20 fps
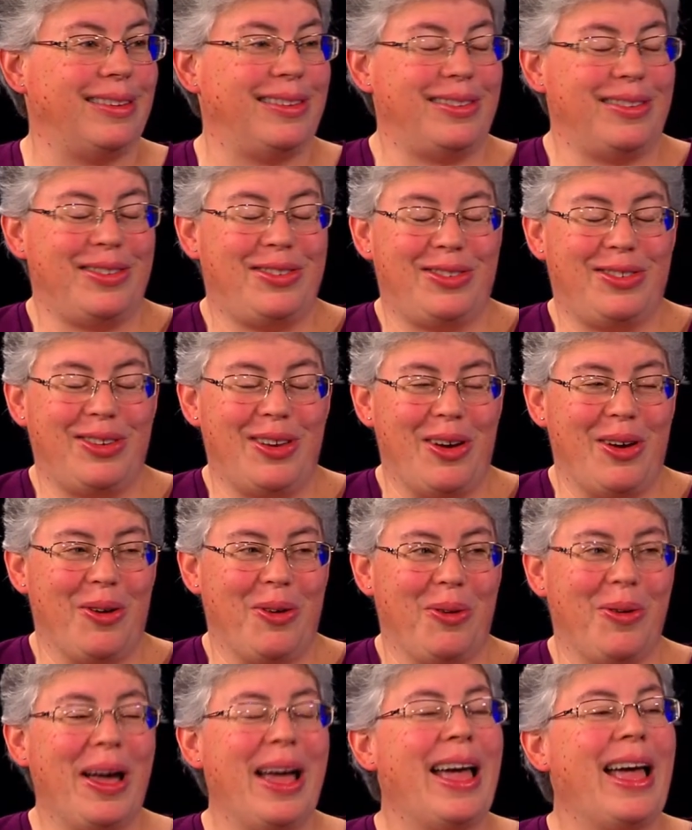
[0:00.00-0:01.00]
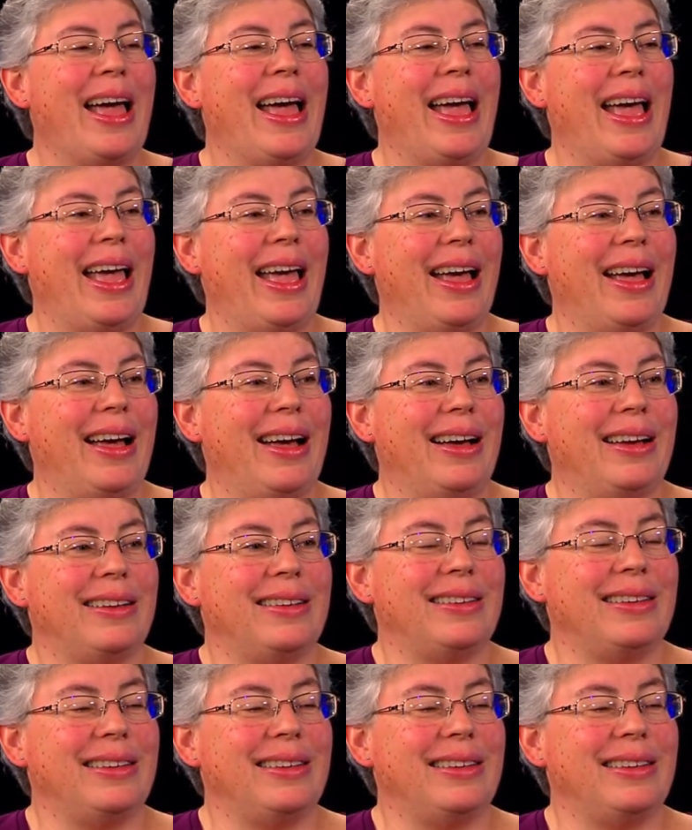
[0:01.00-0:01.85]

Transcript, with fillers: so uh,